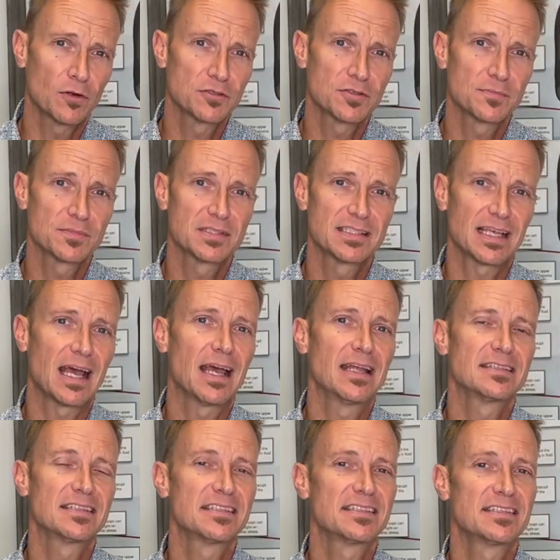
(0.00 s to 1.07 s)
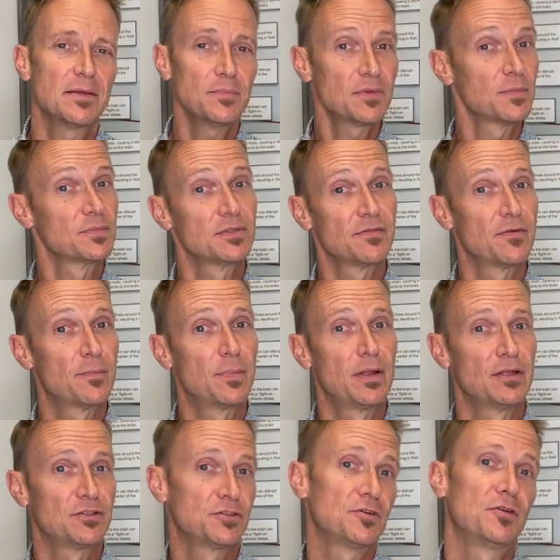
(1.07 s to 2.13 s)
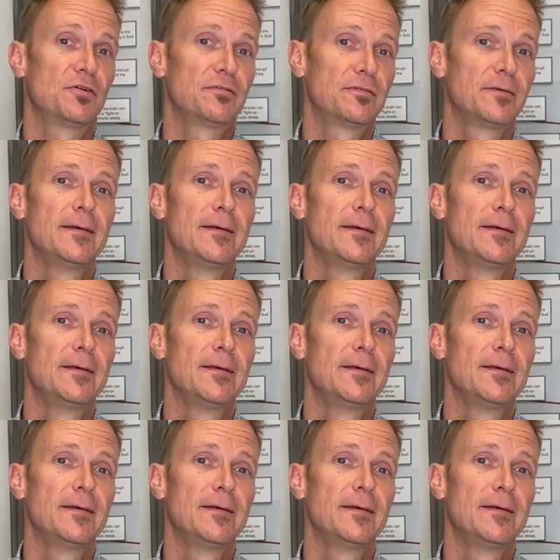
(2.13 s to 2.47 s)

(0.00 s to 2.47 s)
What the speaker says: some signs and symptoms of a pinched nerve.